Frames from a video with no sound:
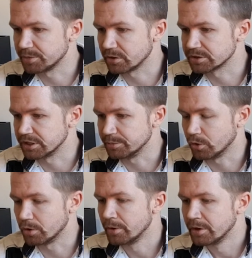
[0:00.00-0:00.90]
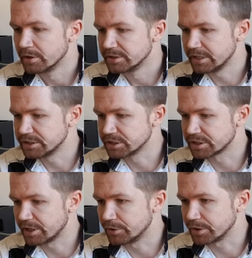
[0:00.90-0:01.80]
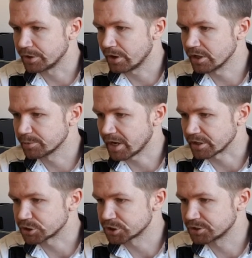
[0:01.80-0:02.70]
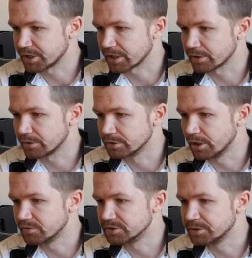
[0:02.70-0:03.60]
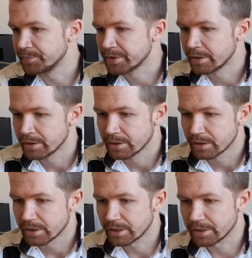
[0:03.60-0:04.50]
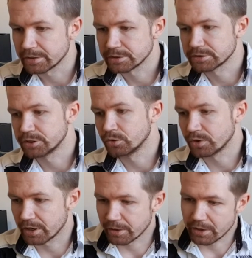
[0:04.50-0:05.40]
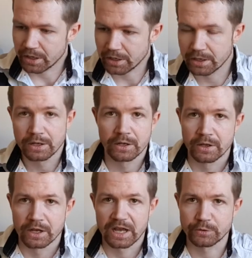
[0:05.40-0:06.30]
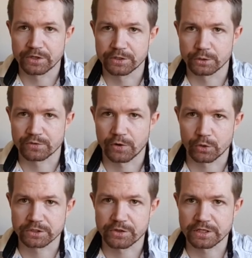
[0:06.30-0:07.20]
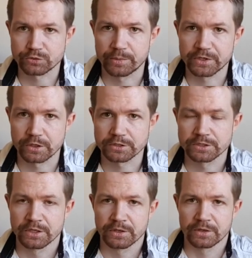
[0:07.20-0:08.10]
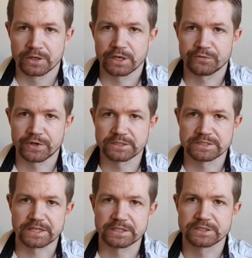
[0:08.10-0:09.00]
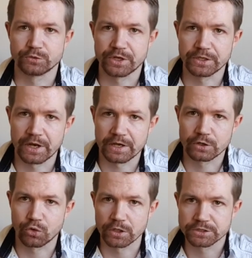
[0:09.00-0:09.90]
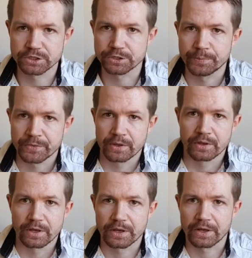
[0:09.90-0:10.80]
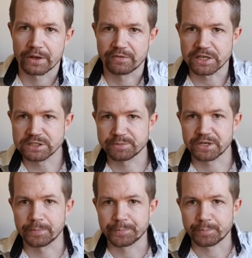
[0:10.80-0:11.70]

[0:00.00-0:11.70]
about anymore. Legendary, unmatched and loved. So I really look forward to this one because it feels like it's a really high quality Weissbier.